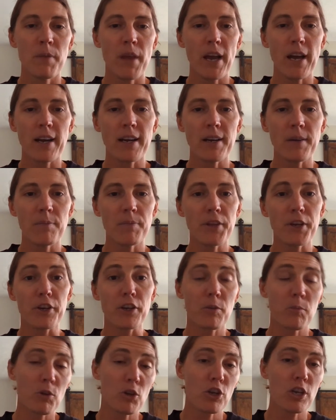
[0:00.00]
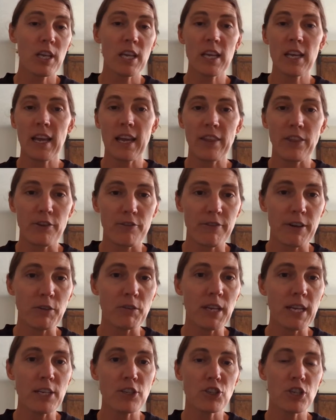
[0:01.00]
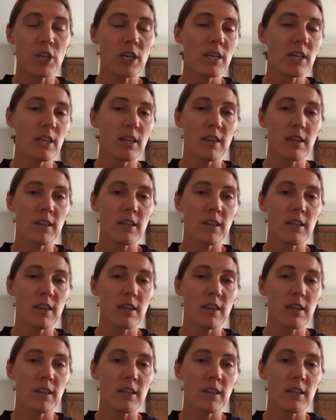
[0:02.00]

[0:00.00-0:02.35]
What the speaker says: their community and their foundation,